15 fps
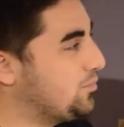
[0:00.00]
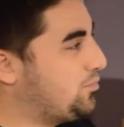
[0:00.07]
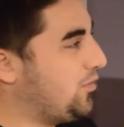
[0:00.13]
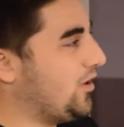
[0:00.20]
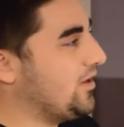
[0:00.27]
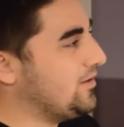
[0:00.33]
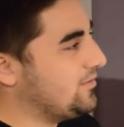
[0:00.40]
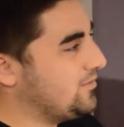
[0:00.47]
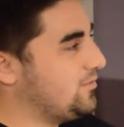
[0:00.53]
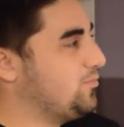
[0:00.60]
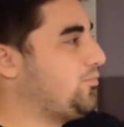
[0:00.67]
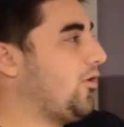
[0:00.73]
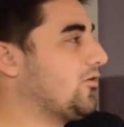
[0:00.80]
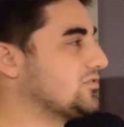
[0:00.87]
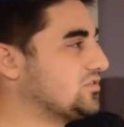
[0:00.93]
But
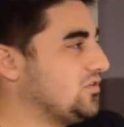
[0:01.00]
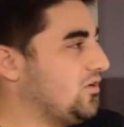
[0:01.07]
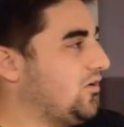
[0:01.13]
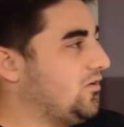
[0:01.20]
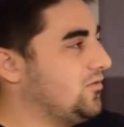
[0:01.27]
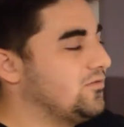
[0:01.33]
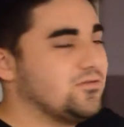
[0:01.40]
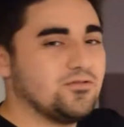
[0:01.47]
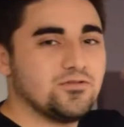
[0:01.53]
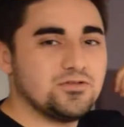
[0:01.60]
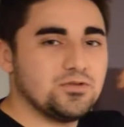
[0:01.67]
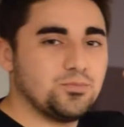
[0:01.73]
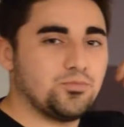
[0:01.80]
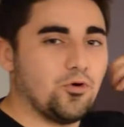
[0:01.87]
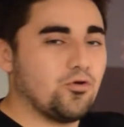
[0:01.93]
Barzal
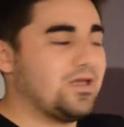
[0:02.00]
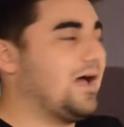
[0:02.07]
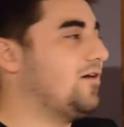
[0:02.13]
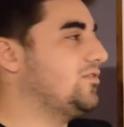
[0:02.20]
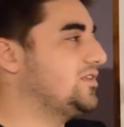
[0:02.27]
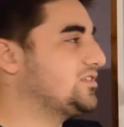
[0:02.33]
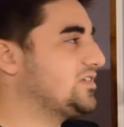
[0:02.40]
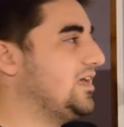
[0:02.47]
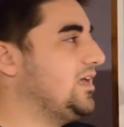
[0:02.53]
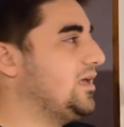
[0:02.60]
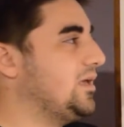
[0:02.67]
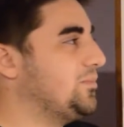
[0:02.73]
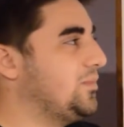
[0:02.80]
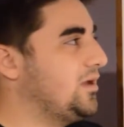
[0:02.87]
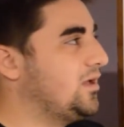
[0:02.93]
broke out in this
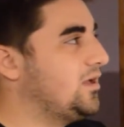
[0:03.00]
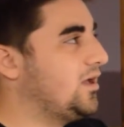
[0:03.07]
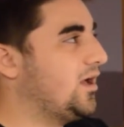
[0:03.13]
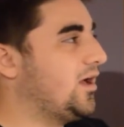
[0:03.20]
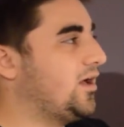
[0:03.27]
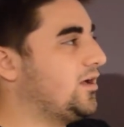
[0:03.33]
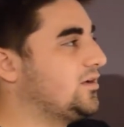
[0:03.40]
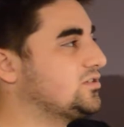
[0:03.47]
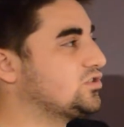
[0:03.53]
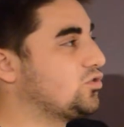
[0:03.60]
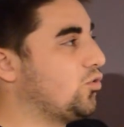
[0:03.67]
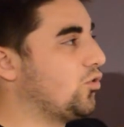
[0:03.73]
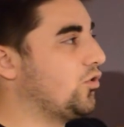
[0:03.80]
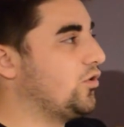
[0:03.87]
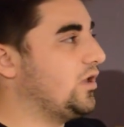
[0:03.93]
game,
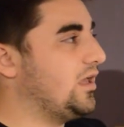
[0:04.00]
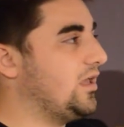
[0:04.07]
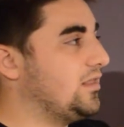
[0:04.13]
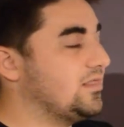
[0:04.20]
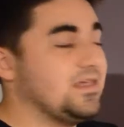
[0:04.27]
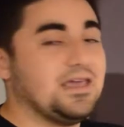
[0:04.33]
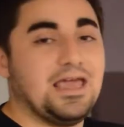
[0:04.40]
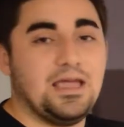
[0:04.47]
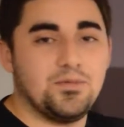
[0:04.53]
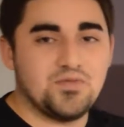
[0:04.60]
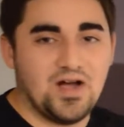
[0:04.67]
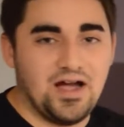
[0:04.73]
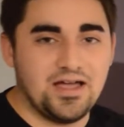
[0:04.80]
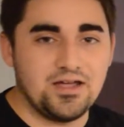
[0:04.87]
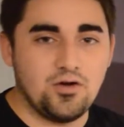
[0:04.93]
scored the
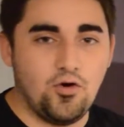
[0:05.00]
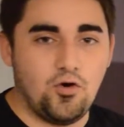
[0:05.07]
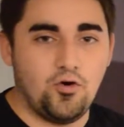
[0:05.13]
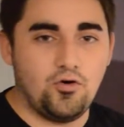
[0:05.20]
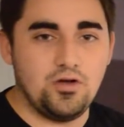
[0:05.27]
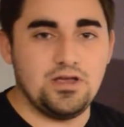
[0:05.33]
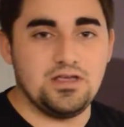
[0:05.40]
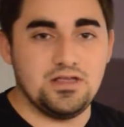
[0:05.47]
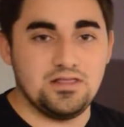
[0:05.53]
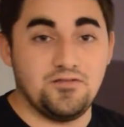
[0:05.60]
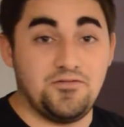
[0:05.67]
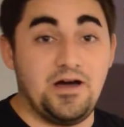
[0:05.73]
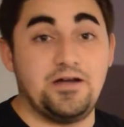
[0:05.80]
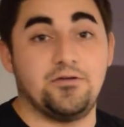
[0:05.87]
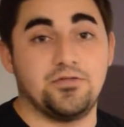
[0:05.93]
game-tying goal in the
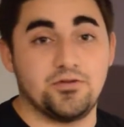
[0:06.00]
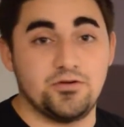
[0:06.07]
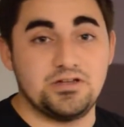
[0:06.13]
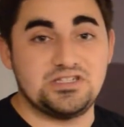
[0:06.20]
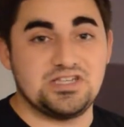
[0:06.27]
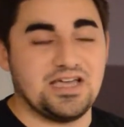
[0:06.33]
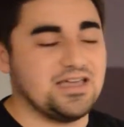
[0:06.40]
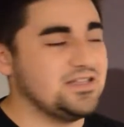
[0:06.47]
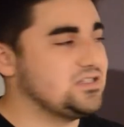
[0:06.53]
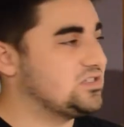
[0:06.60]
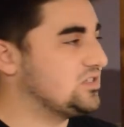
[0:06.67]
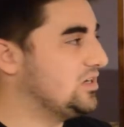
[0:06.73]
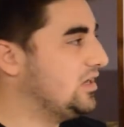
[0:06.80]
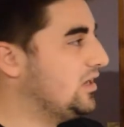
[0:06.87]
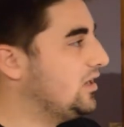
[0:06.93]
final 30
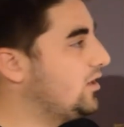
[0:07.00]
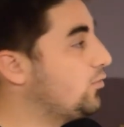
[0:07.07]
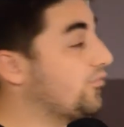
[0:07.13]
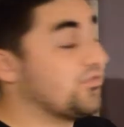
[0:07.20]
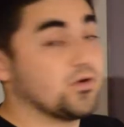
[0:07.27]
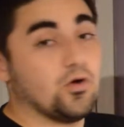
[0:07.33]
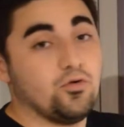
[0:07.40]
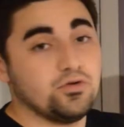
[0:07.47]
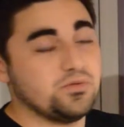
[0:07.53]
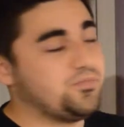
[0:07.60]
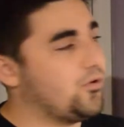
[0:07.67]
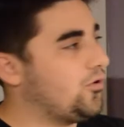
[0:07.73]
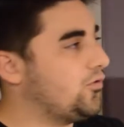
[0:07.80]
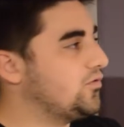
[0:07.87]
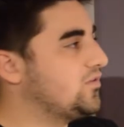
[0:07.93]
seconds with the goalie
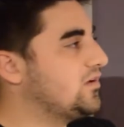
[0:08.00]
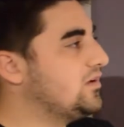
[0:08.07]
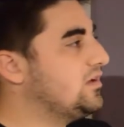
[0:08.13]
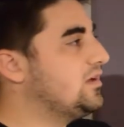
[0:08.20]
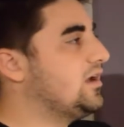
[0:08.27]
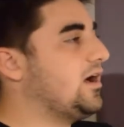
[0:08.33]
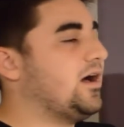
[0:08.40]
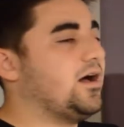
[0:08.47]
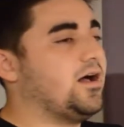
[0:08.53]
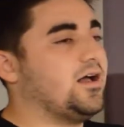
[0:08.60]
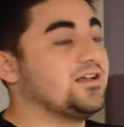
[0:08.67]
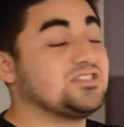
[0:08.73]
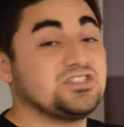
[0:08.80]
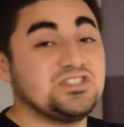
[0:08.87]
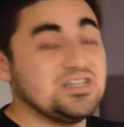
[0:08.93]
pulled,
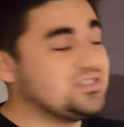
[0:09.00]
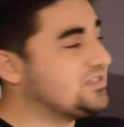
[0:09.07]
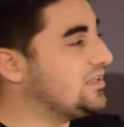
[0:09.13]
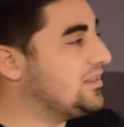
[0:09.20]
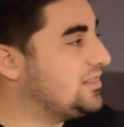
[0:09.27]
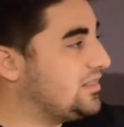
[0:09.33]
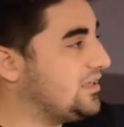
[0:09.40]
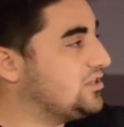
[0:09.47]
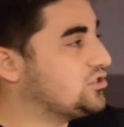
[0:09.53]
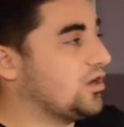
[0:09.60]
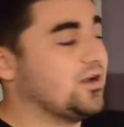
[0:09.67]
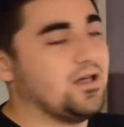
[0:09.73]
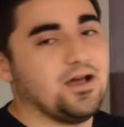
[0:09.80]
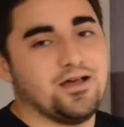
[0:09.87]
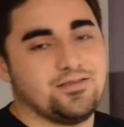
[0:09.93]
assisted the
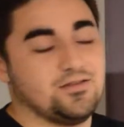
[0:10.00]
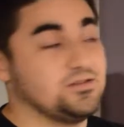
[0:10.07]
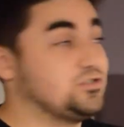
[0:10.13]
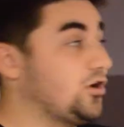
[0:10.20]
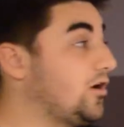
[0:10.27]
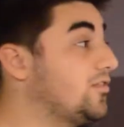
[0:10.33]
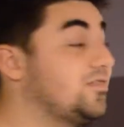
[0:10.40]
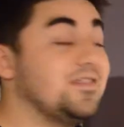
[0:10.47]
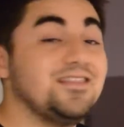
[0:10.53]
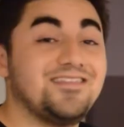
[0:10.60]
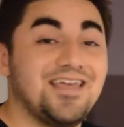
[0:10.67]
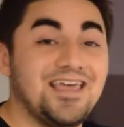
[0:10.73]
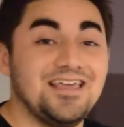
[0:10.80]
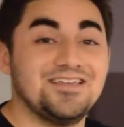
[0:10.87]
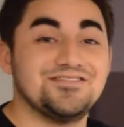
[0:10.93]
Jonathan
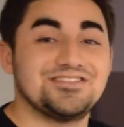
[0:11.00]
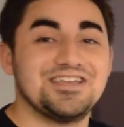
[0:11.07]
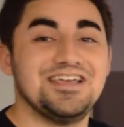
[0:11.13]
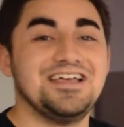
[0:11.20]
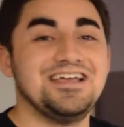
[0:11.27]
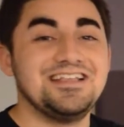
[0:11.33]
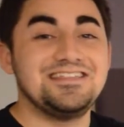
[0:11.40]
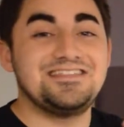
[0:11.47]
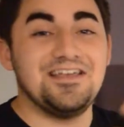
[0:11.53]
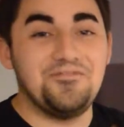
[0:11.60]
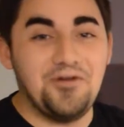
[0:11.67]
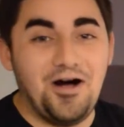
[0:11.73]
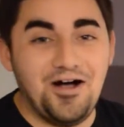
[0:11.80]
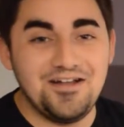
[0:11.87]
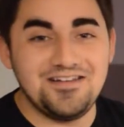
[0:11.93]
Toews,
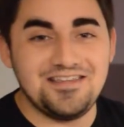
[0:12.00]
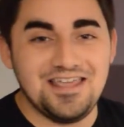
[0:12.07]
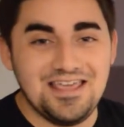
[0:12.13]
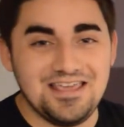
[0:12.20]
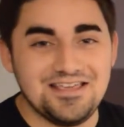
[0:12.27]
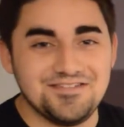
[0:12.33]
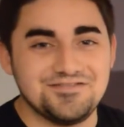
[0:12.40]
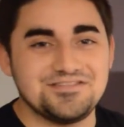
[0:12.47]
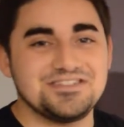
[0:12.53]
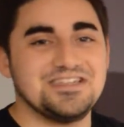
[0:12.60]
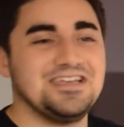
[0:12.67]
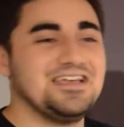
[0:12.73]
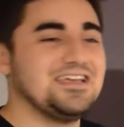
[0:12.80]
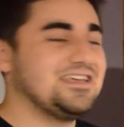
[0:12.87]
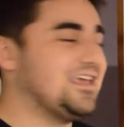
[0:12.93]
Devon Toews
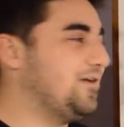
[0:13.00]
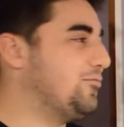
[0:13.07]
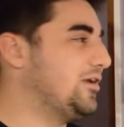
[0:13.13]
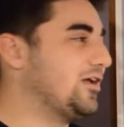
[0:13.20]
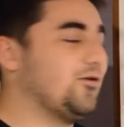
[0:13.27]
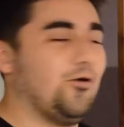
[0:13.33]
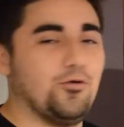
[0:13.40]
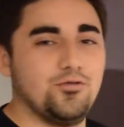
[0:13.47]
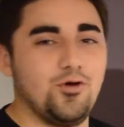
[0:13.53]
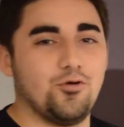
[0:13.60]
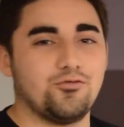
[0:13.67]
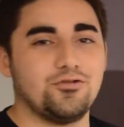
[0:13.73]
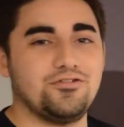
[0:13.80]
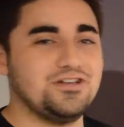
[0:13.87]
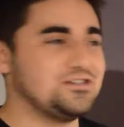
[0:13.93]
game-winning goal, no
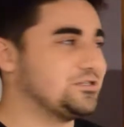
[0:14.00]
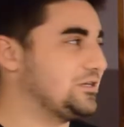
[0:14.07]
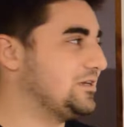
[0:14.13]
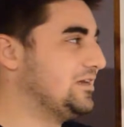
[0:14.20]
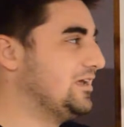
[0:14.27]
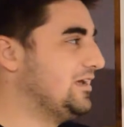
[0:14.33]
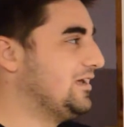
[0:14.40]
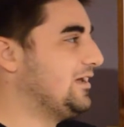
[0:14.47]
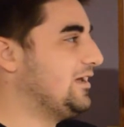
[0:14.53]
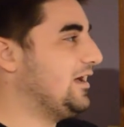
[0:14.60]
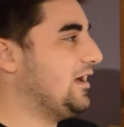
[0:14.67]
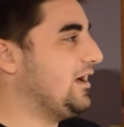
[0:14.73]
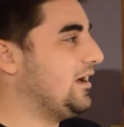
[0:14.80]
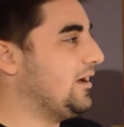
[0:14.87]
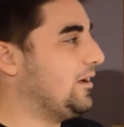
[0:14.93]
relation,
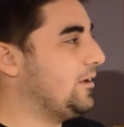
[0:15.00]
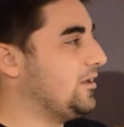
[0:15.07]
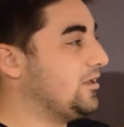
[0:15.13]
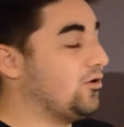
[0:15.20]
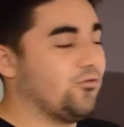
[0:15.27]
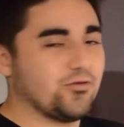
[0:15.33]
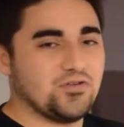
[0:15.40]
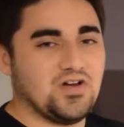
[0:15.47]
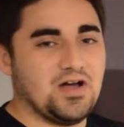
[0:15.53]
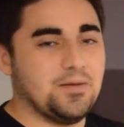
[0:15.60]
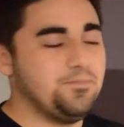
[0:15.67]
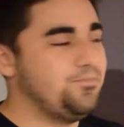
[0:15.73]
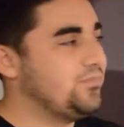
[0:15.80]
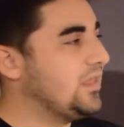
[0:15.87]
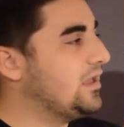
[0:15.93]
in overtime.